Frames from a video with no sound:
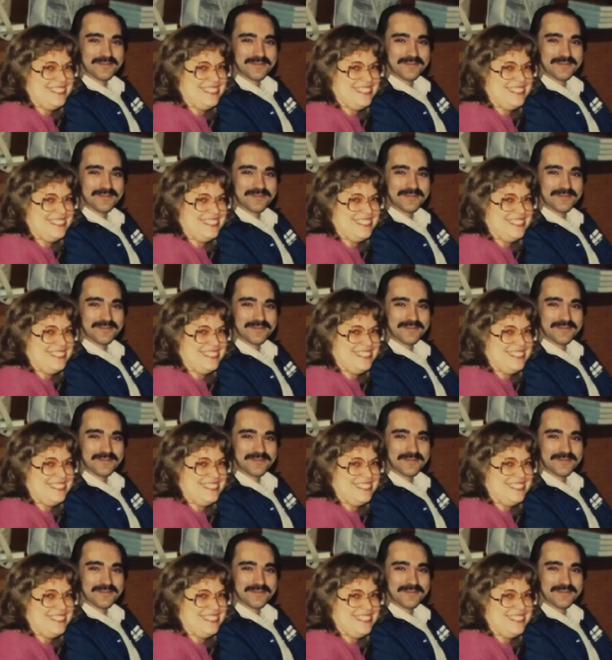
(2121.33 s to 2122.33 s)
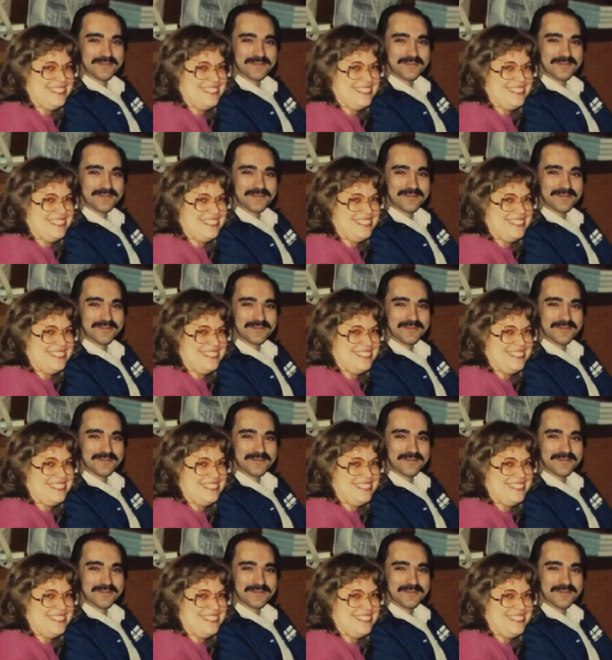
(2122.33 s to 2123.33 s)

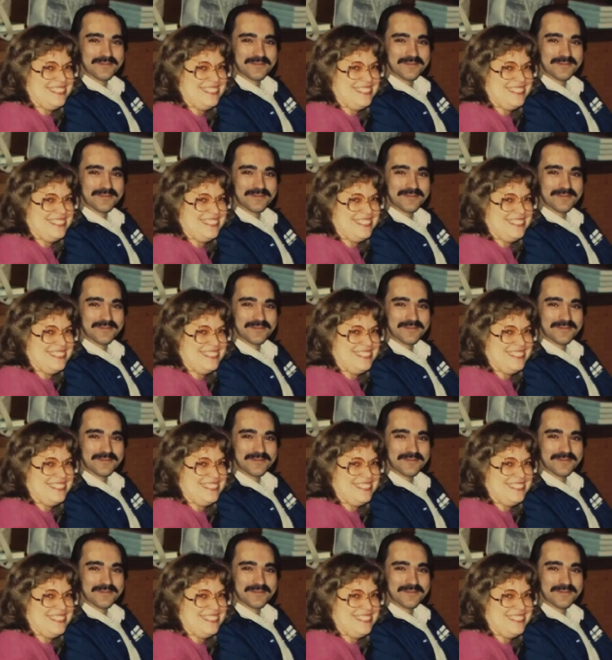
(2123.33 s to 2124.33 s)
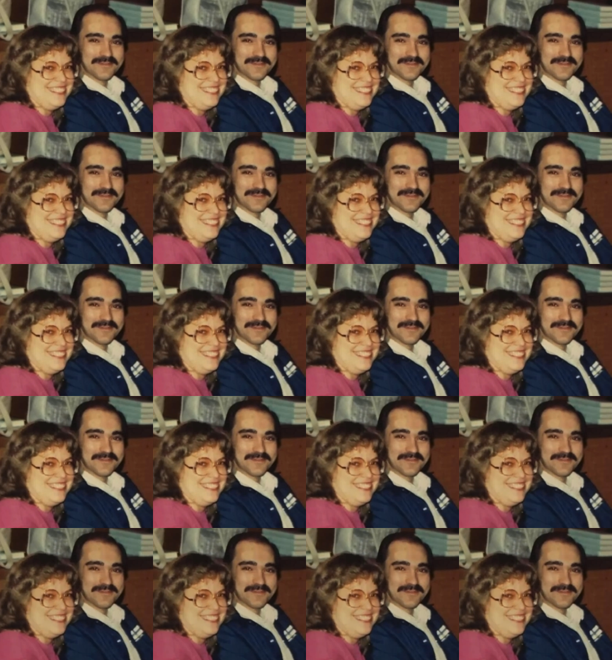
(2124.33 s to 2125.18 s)
No one is speaking in this clip.